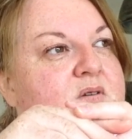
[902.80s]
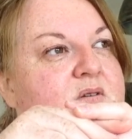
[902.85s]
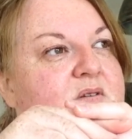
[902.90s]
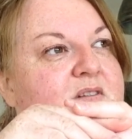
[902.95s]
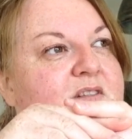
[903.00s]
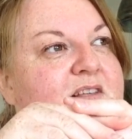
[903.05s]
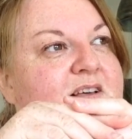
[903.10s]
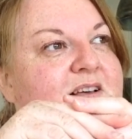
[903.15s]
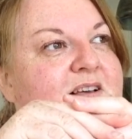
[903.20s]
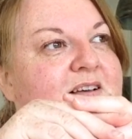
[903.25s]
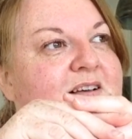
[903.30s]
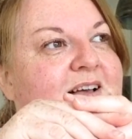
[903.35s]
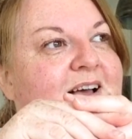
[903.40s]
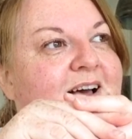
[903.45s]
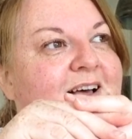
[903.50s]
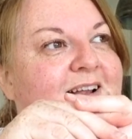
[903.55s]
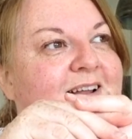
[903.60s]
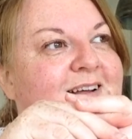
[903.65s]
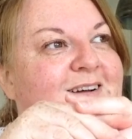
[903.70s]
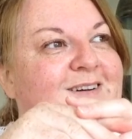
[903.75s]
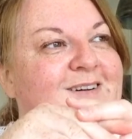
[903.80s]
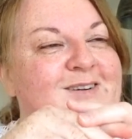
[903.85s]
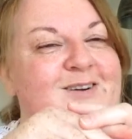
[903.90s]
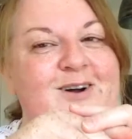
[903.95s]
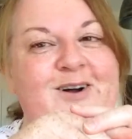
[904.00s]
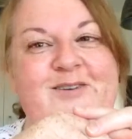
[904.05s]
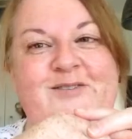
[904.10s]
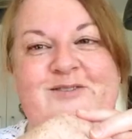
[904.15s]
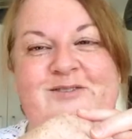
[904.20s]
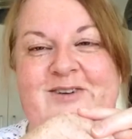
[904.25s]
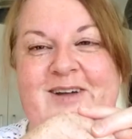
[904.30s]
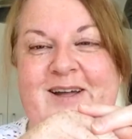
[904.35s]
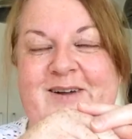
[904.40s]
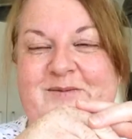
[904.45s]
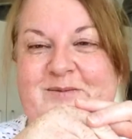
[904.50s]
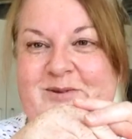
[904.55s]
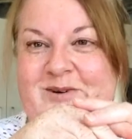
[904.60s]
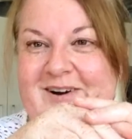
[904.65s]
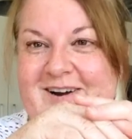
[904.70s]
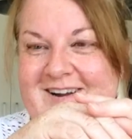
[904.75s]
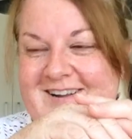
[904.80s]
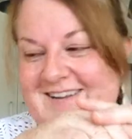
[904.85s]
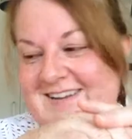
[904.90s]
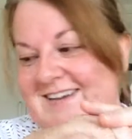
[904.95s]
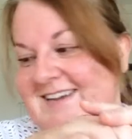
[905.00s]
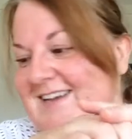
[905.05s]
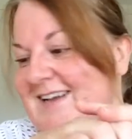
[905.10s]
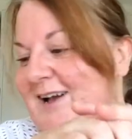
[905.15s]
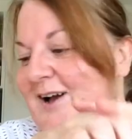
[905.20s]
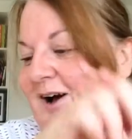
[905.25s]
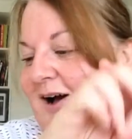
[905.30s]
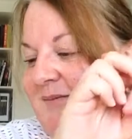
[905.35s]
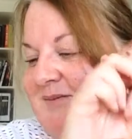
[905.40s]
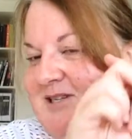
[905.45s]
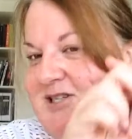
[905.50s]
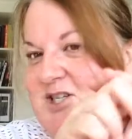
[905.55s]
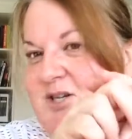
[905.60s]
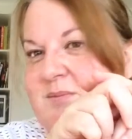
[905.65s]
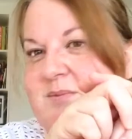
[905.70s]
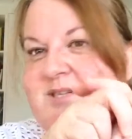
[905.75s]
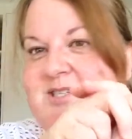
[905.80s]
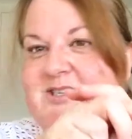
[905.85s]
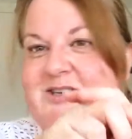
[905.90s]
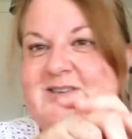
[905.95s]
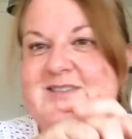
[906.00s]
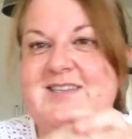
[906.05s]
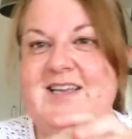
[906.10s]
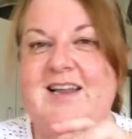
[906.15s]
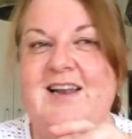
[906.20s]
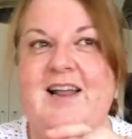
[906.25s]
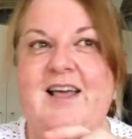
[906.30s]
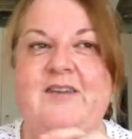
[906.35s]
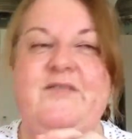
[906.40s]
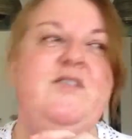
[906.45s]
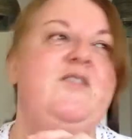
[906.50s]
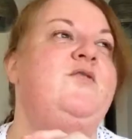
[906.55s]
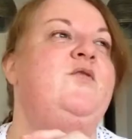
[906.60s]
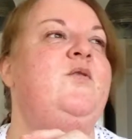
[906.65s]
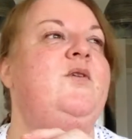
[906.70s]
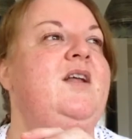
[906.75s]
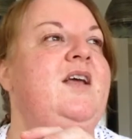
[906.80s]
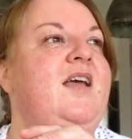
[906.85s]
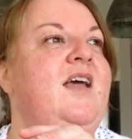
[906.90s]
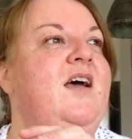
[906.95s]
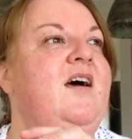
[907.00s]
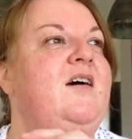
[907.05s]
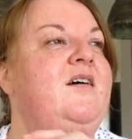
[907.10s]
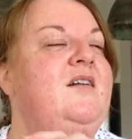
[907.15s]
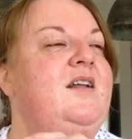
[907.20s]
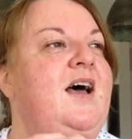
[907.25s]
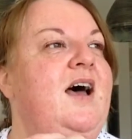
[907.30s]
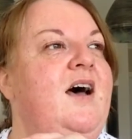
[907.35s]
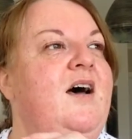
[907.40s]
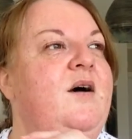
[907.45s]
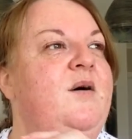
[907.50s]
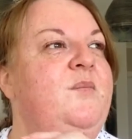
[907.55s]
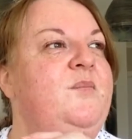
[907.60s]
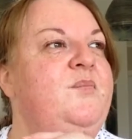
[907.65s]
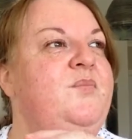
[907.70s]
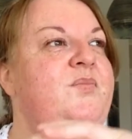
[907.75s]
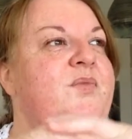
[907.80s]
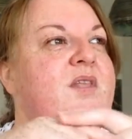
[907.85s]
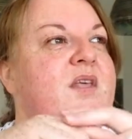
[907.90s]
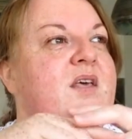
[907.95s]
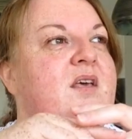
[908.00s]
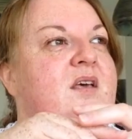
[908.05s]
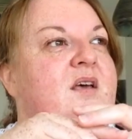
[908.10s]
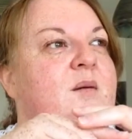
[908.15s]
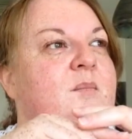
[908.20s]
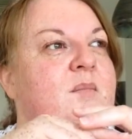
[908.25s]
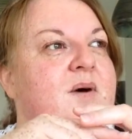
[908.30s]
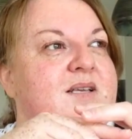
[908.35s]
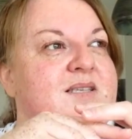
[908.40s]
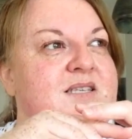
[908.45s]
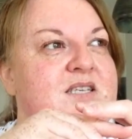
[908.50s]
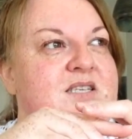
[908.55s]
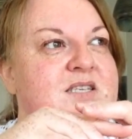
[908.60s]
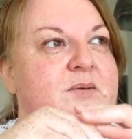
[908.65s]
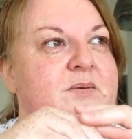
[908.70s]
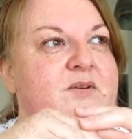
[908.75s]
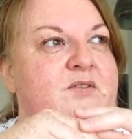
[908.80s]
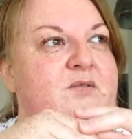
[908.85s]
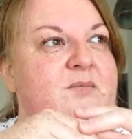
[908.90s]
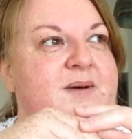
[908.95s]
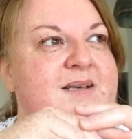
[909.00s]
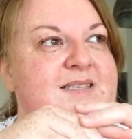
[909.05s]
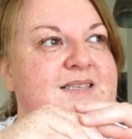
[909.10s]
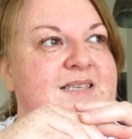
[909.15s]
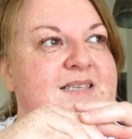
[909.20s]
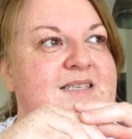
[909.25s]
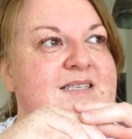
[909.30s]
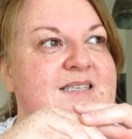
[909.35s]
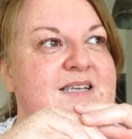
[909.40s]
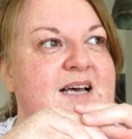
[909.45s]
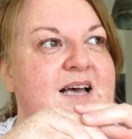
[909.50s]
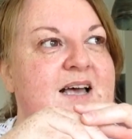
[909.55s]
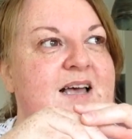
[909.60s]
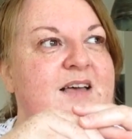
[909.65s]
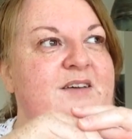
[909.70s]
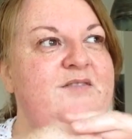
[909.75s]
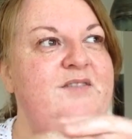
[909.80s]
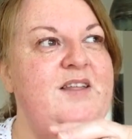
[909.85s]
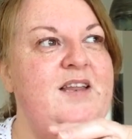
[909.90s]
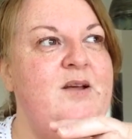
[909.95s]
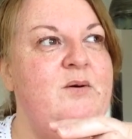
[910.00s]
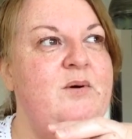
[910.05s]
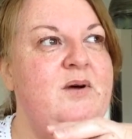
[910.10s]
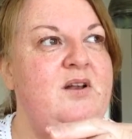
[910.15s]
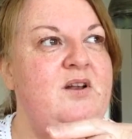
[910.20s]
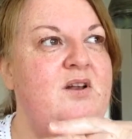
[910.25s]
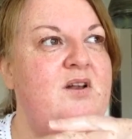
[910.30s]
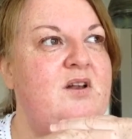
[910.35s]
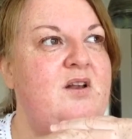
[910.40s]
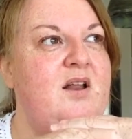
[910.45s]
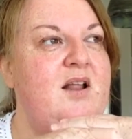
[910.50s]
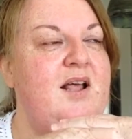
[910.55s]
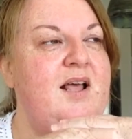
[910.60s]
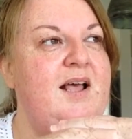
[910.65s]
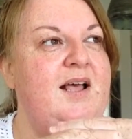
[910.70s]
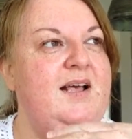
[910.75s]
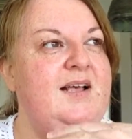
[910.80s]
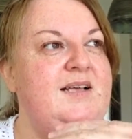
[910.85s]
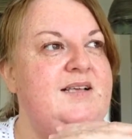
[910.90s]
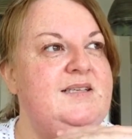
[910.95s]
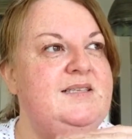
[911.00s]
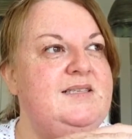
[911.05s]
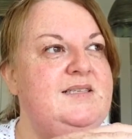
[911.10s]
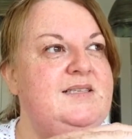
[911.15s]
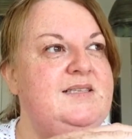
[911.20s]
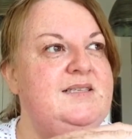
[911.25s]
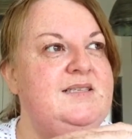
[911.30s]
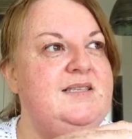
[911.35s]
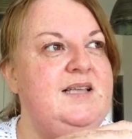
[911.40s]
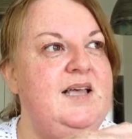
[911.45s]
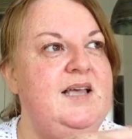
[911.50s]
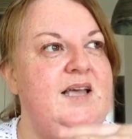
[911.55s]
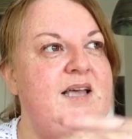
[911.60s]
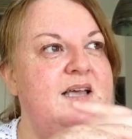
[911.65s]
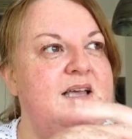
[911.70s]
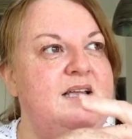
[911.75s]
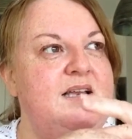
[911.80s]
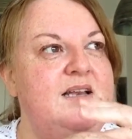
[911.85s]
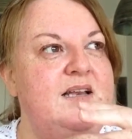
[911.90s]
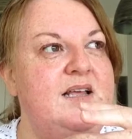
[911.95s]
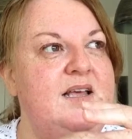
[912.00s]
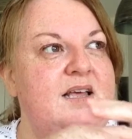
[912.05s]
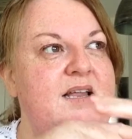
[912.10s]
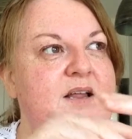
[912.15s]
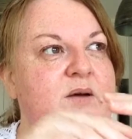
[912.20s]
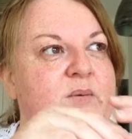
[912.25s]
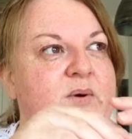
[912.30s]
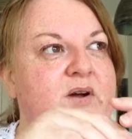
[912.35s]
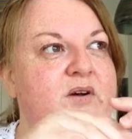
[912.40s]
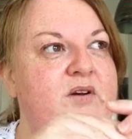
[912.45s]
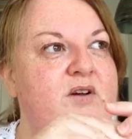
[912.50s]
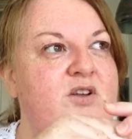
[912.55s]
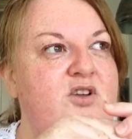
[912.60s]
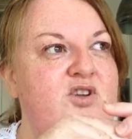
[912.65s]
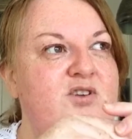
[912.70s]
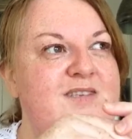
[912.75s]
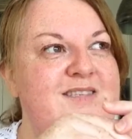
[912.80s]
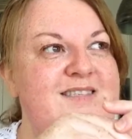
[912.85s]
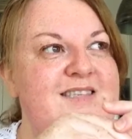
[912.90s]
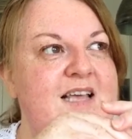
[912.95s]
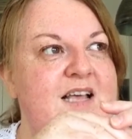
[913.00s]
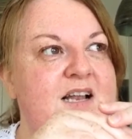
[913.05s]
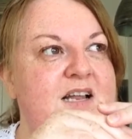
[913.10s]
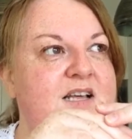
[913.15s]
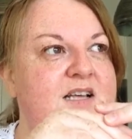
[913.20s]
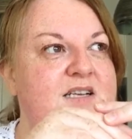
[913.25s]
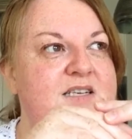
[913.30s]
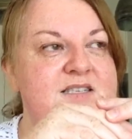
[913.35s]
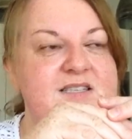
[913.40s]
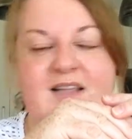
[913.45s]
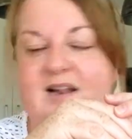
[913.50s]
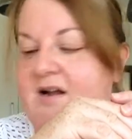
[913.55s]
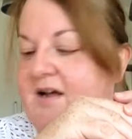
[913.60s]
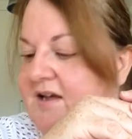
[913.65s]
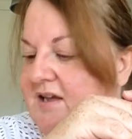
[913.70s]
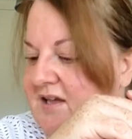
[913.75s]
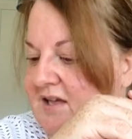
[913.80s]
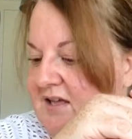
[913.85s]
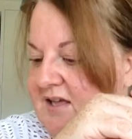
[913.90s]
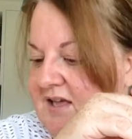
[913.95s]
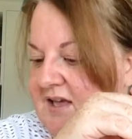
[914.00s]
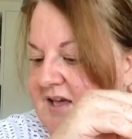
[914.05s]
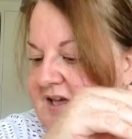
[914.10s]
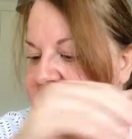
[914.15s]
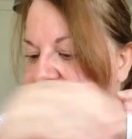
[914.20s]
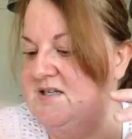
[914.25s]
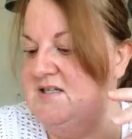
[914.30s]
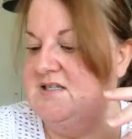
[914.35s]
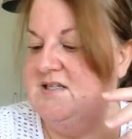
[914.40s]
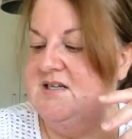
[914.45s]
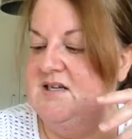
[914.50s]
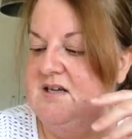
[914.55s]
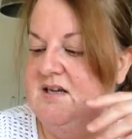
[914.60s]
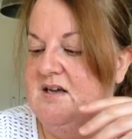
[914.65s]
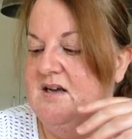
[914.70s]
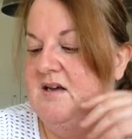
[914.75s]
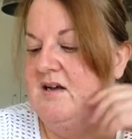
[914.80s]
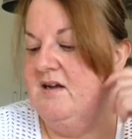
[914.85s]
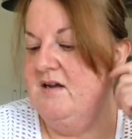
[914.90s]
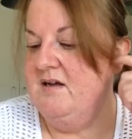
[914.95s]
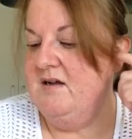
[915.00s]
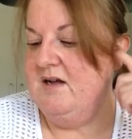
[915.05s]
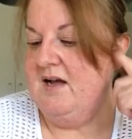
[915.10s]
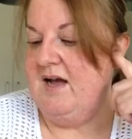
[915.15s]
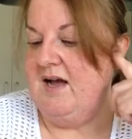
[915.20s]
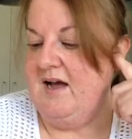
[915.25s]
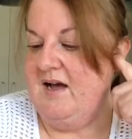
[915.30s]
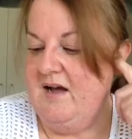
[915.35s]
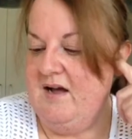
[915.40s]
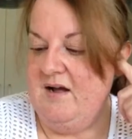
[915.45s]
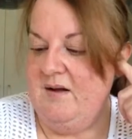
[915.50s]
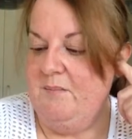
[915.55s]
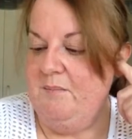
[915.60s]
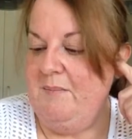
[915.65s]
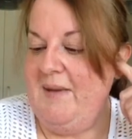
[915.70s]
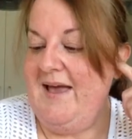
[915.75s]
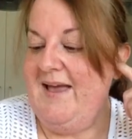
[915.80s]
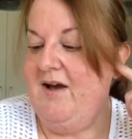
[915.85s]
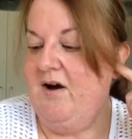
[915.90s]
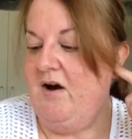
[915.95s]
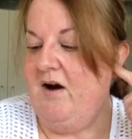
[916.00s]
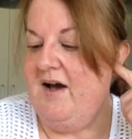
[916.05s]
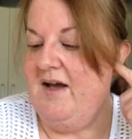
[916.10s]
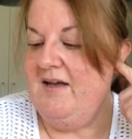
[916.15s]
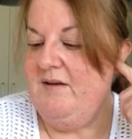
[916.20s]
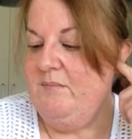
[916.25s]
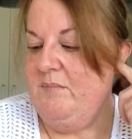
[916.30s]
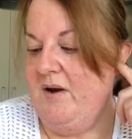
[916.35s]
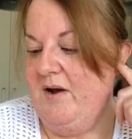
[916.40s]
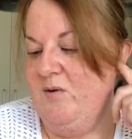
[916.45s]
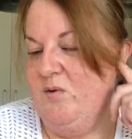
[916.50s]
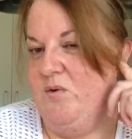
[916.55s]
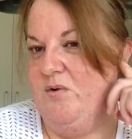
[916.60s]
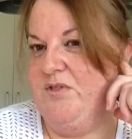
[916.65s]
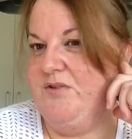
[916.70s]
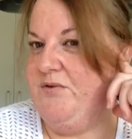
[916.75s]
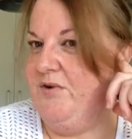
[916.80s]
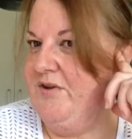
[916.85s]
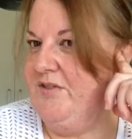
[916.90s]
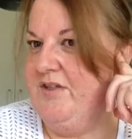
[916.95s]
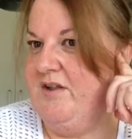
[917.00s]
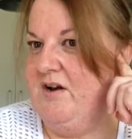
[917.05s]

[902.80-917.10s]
the colour of fabric. I'm determined to use that navy 40 count. Might stitch something for my sister. If anyone has seen anywhere in New Zealand that I can get May I by All Through the